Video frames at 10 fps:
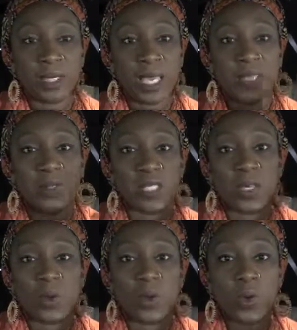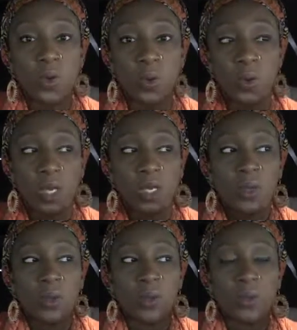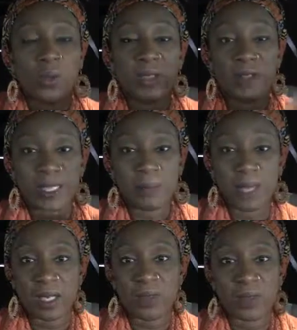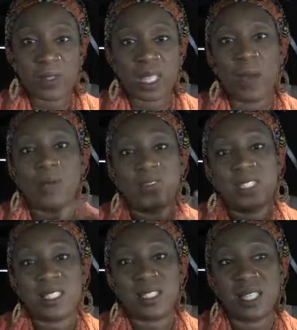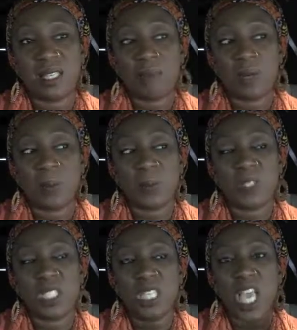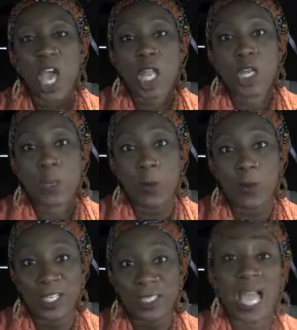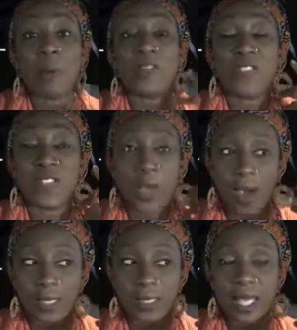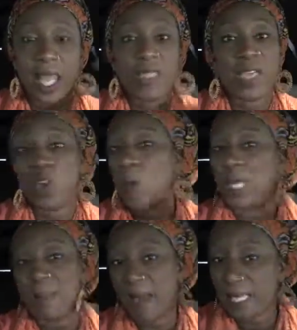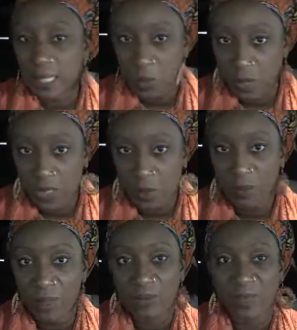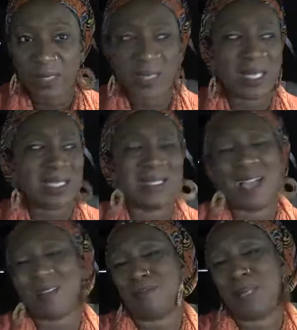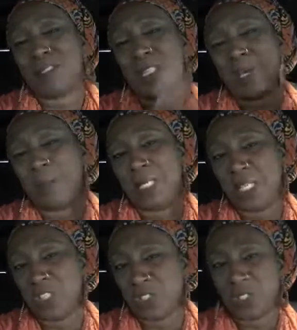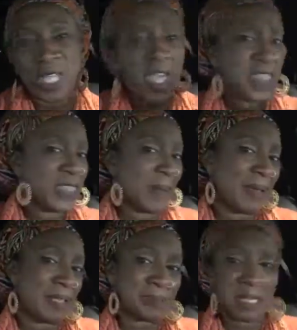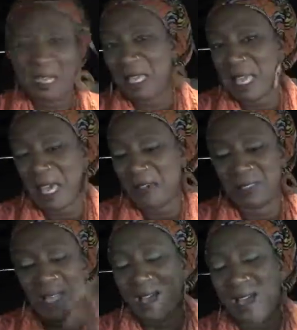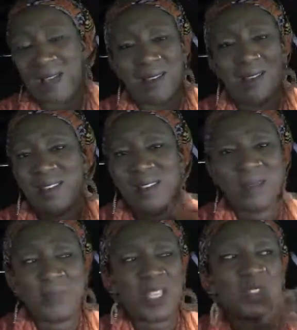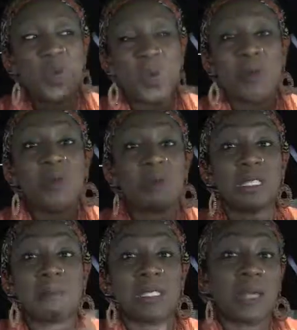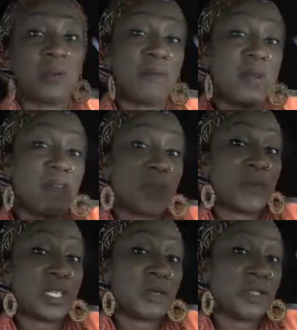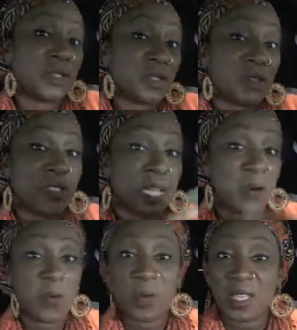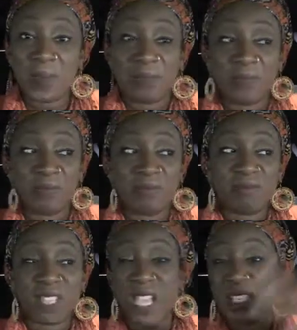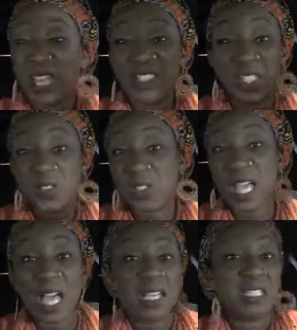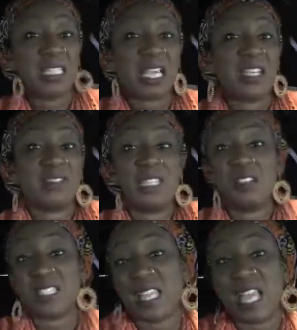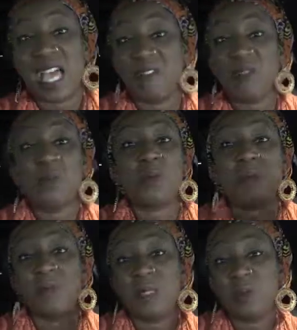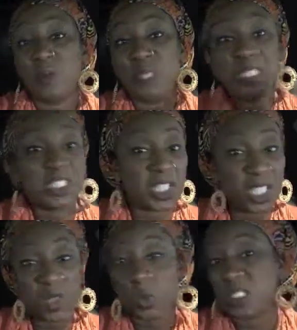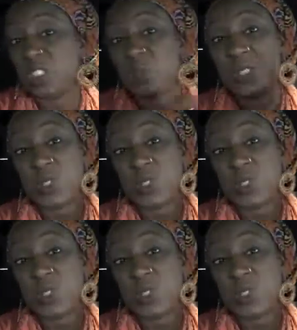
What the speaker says: And you said, who would be affected by a divorce? I would have just said, probably nobody. I would have thought that nobody in my situation been affected, because I said, based on the communication that my husband and I have, that there's no way, everybody would just go their own way. And I just know that the kind of in-laws that I have, we will be in touch, we'll still be